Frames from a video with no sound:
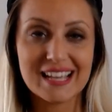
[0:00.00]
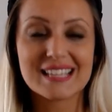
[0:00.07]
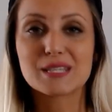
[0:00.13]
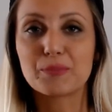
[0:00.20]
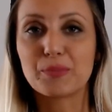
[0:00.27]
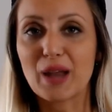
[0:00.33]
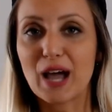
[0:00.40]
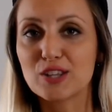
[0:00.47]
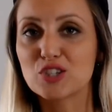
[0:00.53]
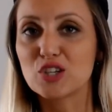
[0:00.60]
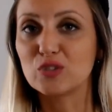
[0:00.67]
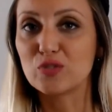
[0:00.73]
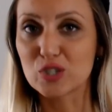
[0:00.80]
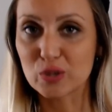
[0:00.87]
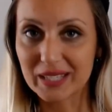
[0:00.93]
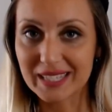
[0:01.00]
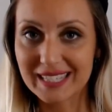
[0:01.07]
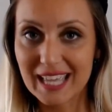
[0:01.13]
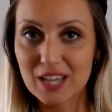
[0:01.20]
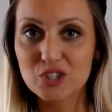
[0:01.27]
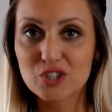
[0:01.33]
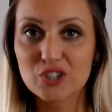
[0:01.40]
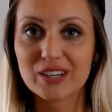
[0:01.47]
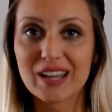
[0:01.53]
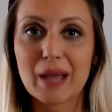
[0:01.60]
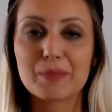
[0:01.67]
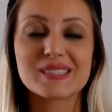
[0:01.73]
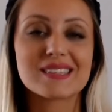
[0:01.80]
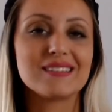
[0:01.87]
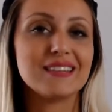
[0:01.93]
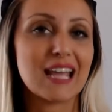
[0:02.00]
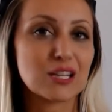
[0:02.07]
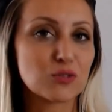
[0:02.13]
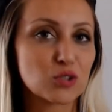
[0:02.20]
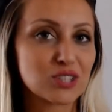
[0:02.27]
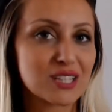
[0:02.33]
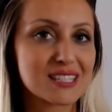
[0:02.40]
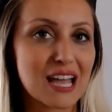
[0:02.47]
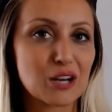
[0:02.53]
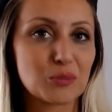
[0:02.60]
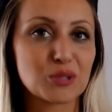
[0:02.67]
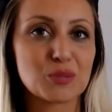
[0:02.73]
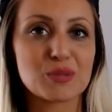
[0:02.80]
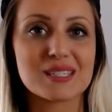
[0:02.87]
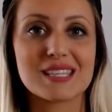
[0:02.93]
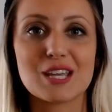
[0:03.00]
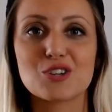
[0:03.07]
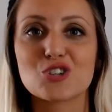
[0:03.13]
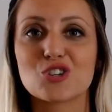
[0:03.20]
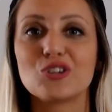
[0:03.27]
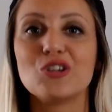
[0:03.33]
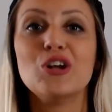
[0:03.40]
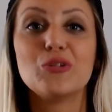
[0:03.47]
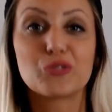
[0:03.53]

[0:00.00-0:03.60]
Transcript: supply chain visualization apps, network design optimization,